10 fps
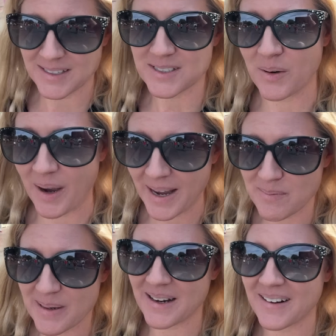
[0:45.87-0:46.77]
So I
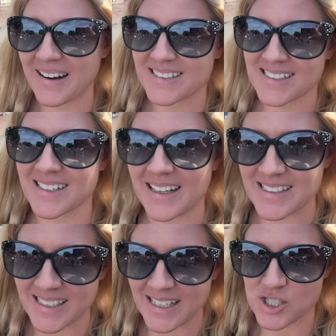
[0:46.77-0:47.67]
am here at Disneyland
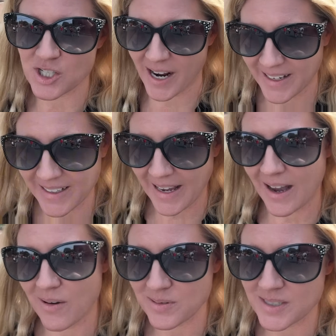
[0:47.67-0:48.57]
today trying it
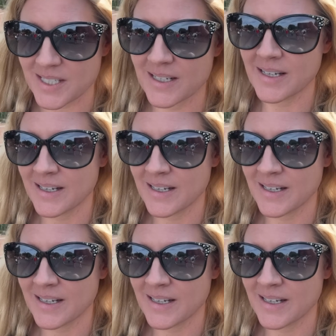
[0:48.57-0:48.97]
out